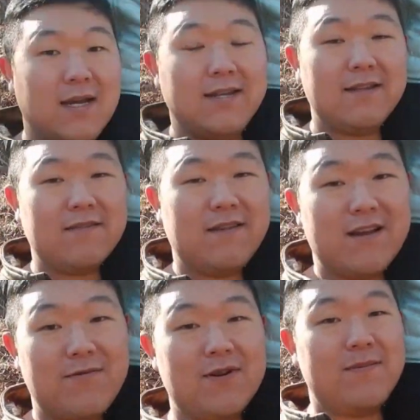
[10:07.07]
Another thing
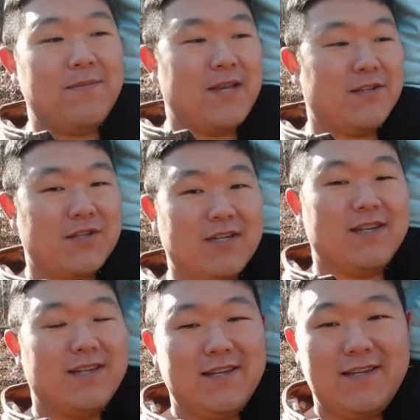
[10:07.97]
I want to
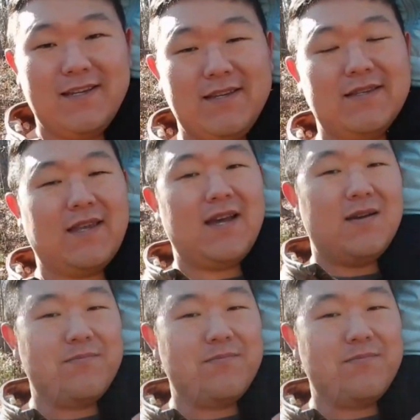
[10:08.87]
mention is how